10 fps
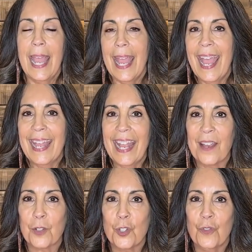add
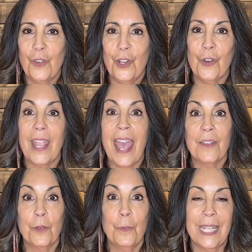extra for your
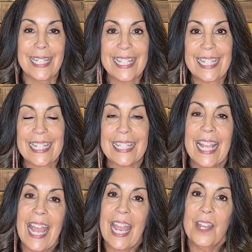gathered pieces,
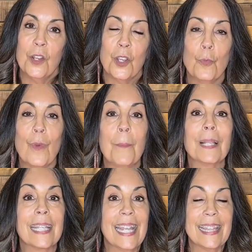and you could
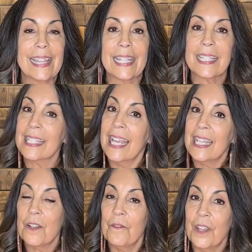replicate this
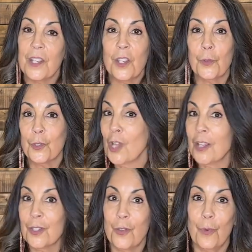to fit you
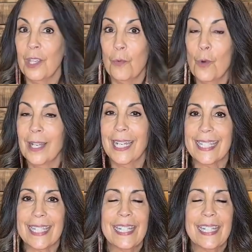just the way you want it.